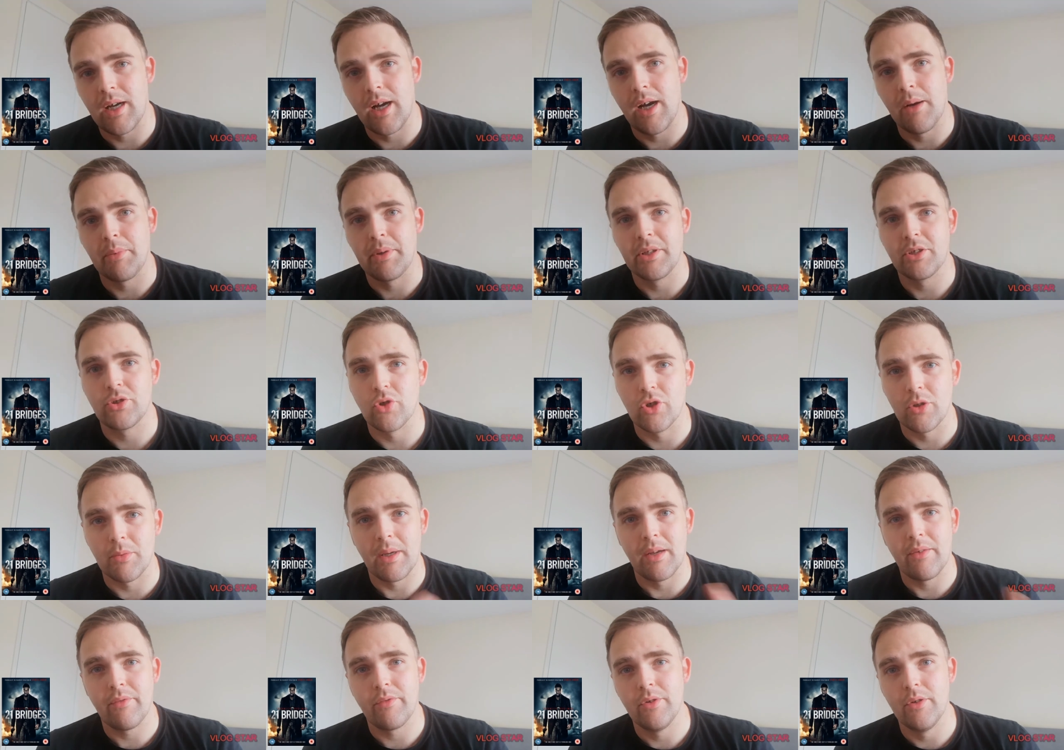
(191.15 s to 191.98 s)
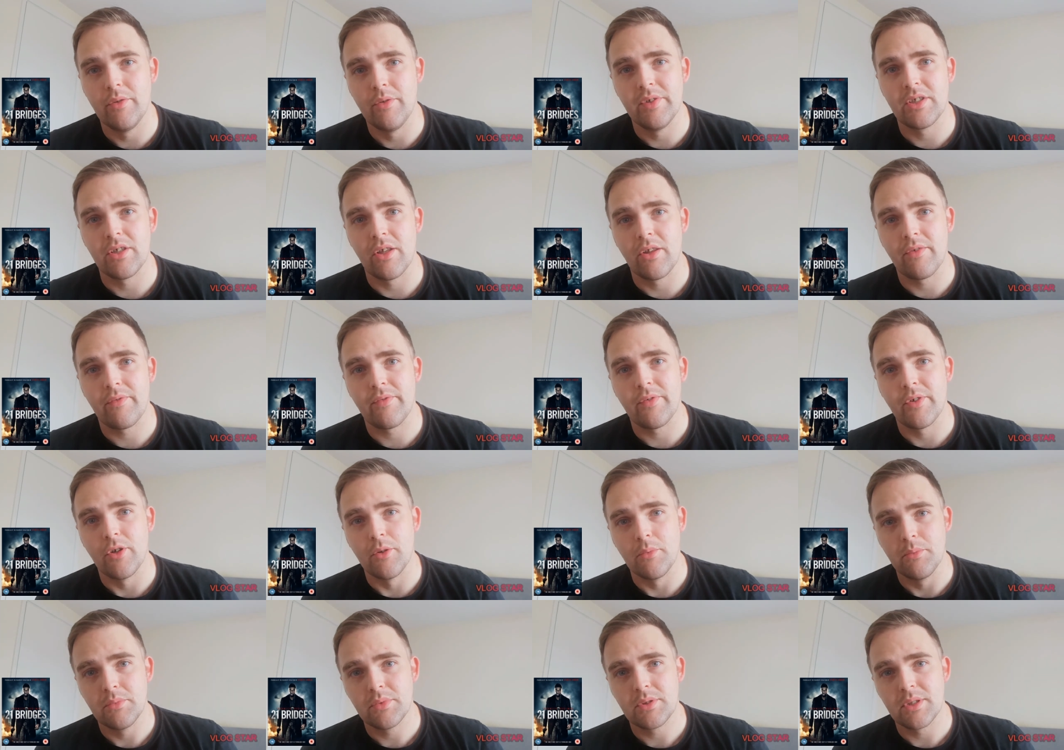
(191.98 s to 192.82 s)
I'm going to talk about a few of his other
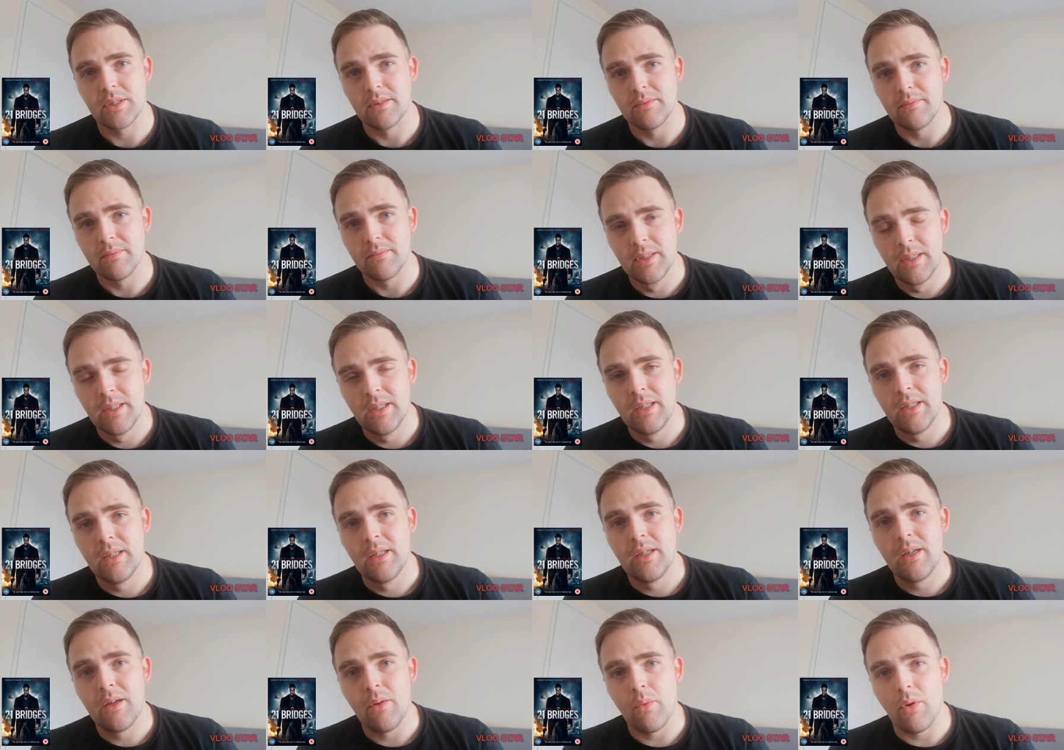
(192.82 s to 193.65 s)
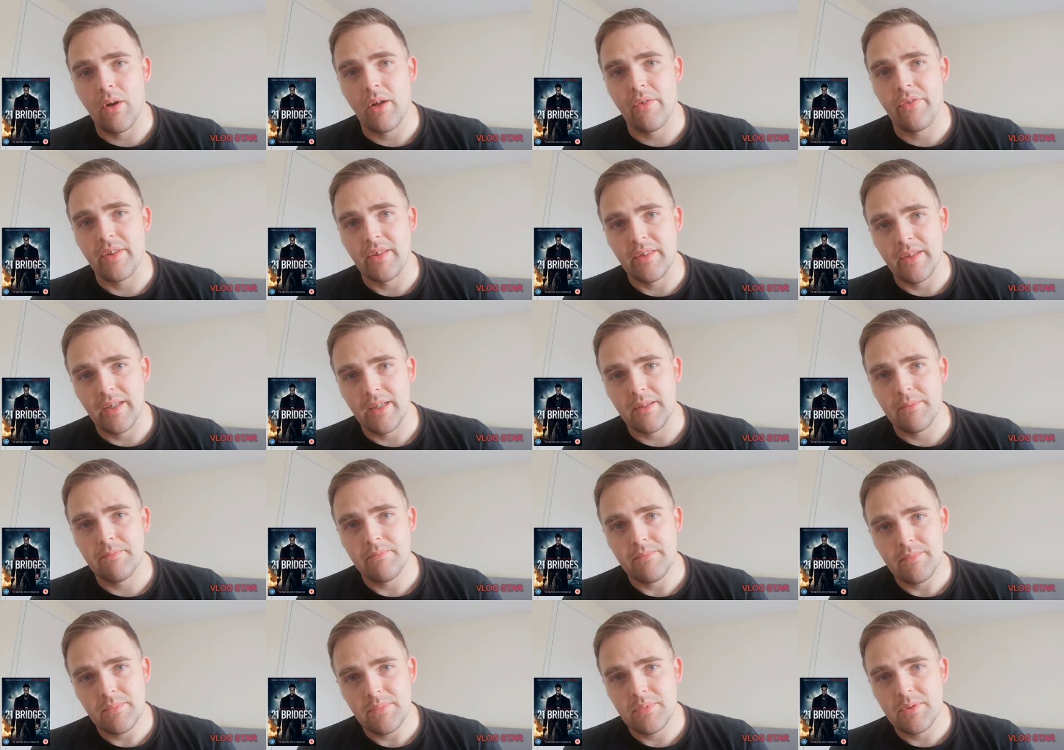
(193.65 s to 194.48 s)
films and I think
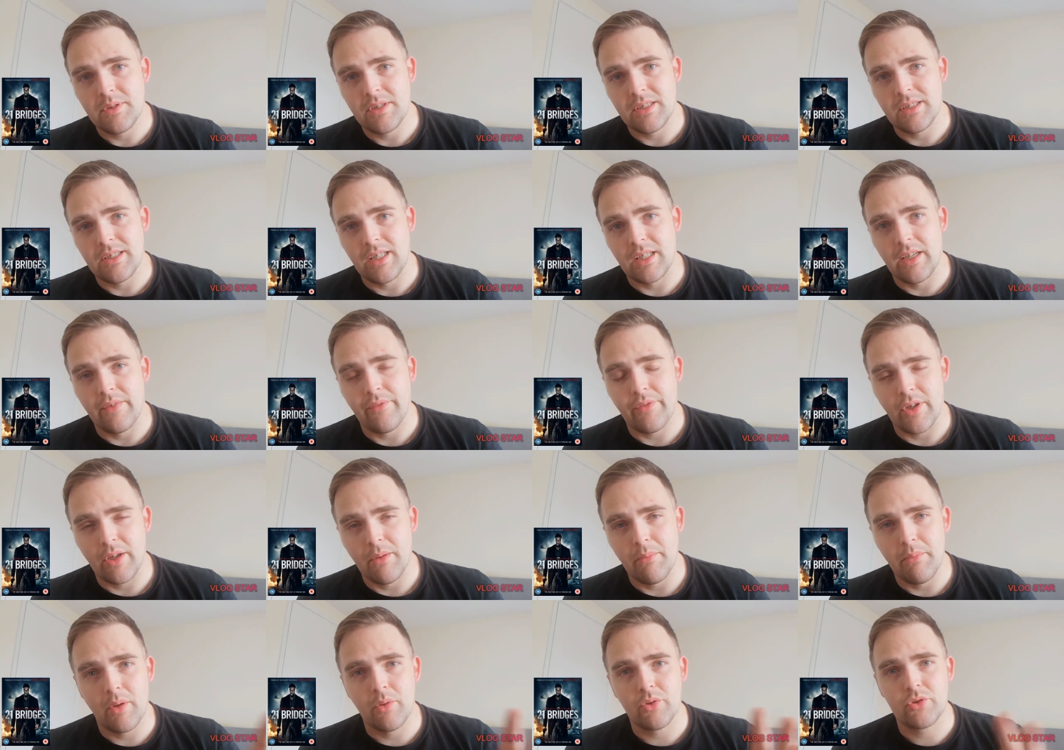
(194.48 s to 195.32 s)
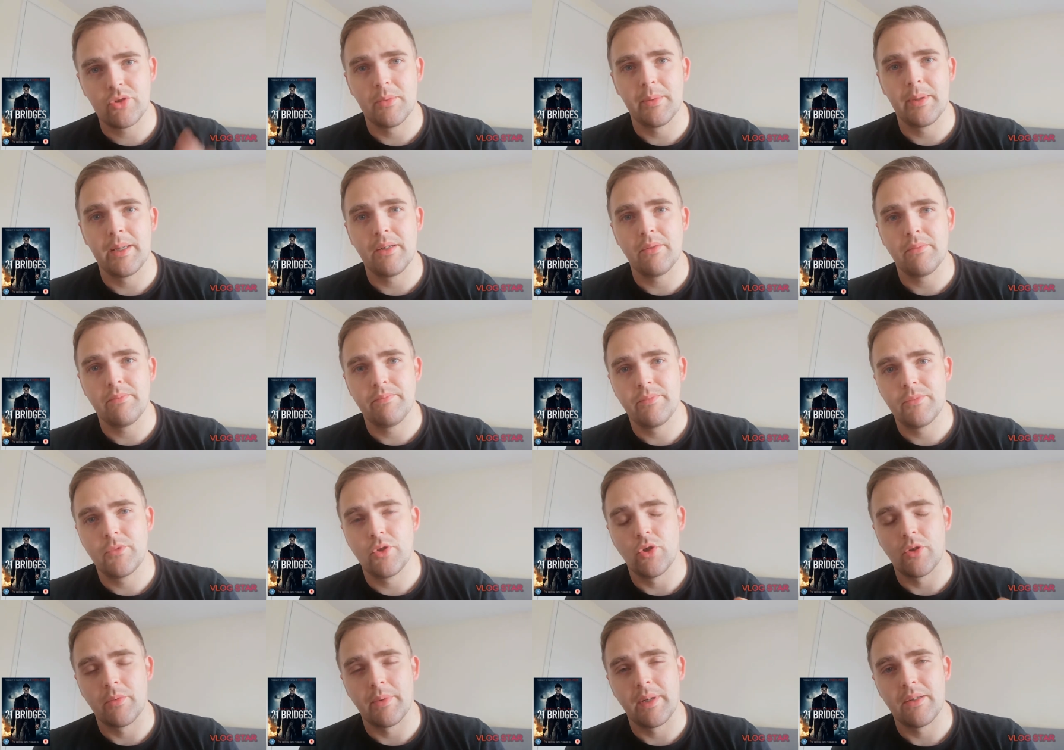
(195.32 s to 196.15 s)
they're significant. But we'll talk
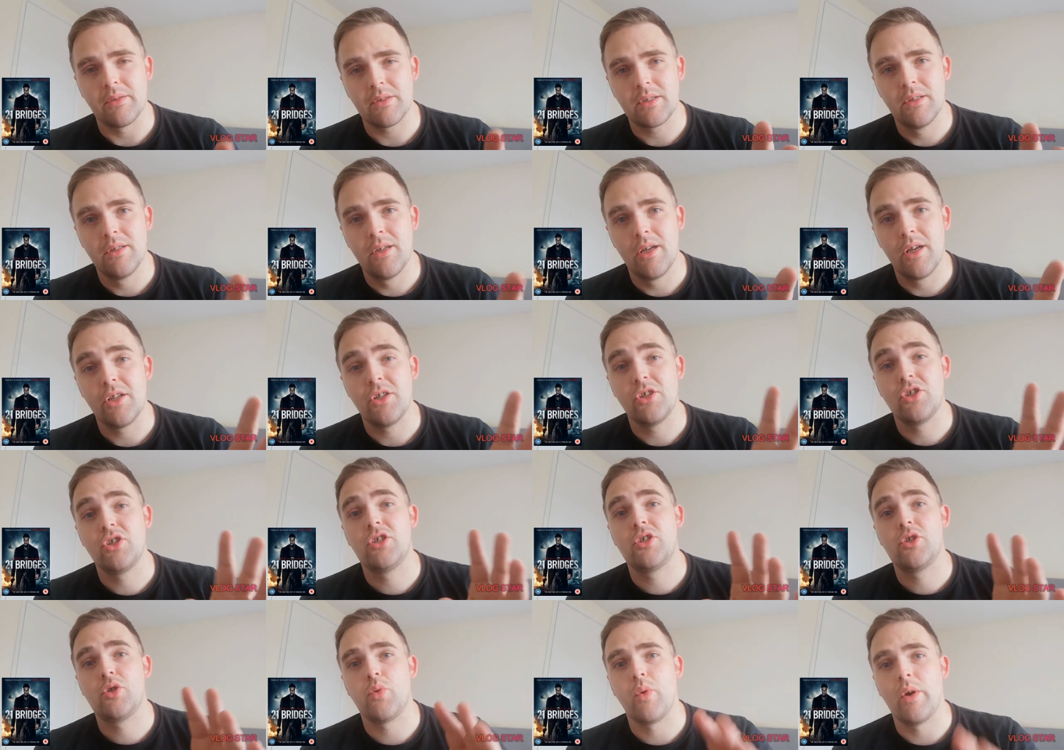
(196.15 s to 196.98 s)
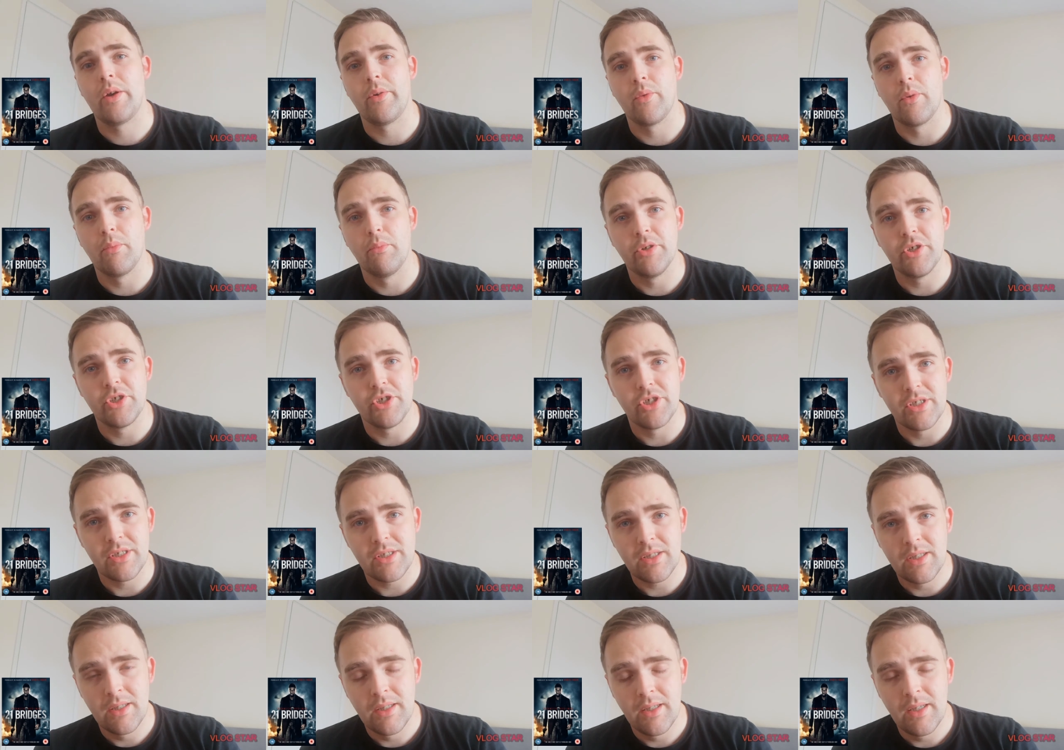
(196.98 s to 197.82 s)
about 21
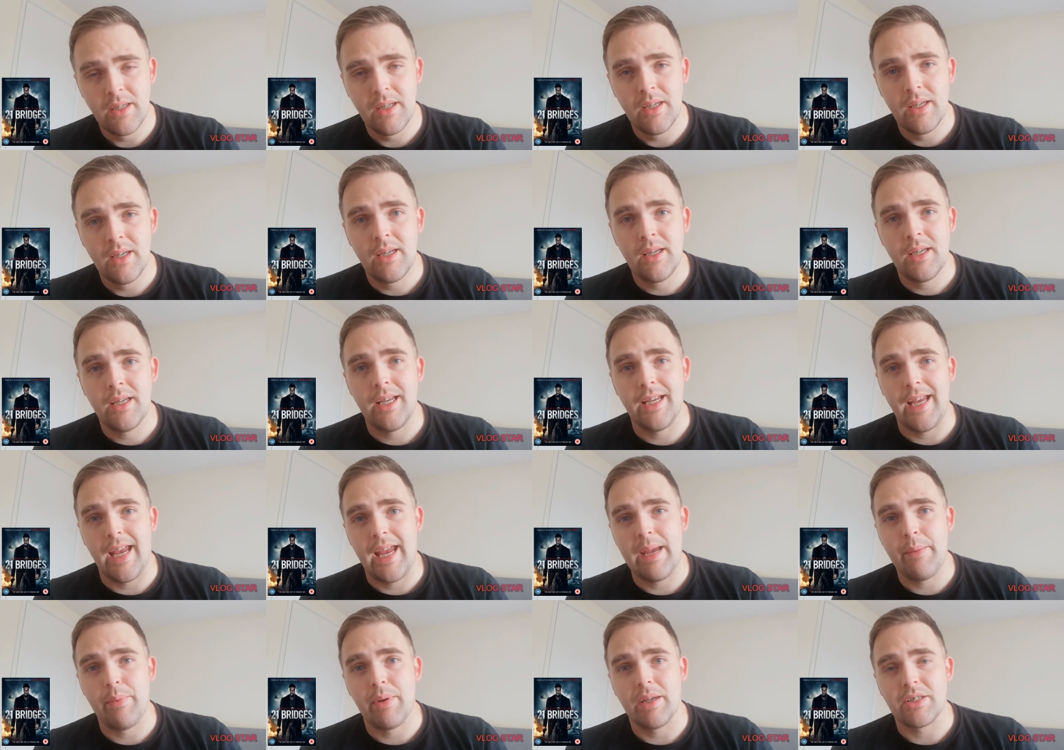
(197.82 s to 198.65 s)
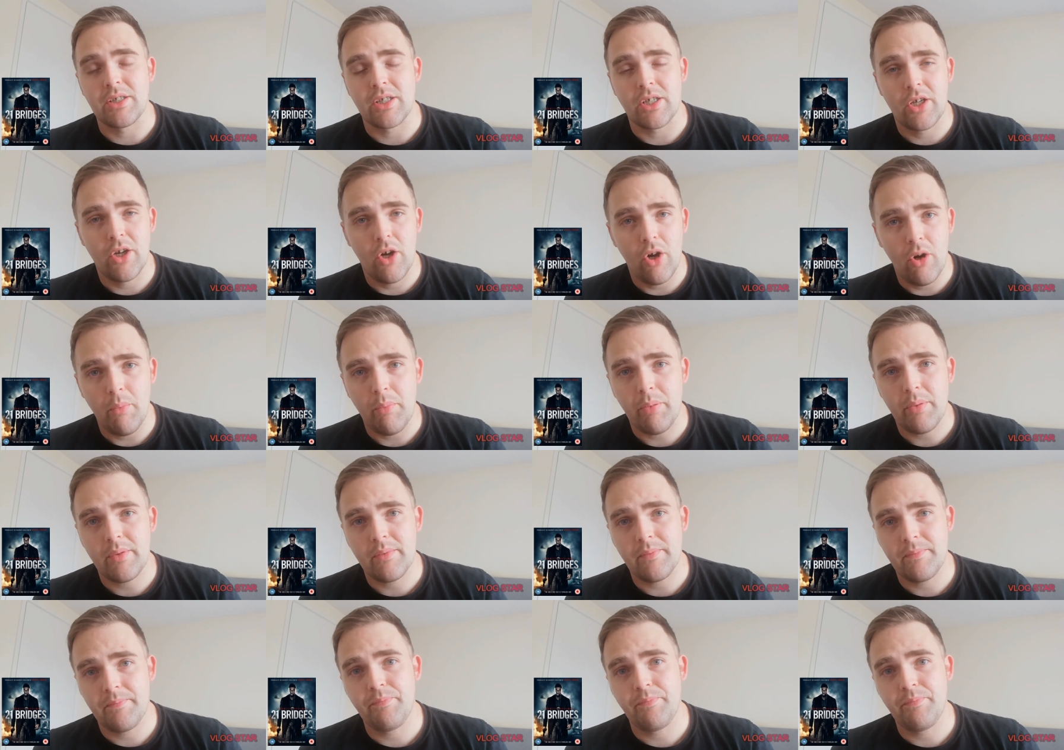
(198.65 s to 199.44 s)
Bridges. He plays a cop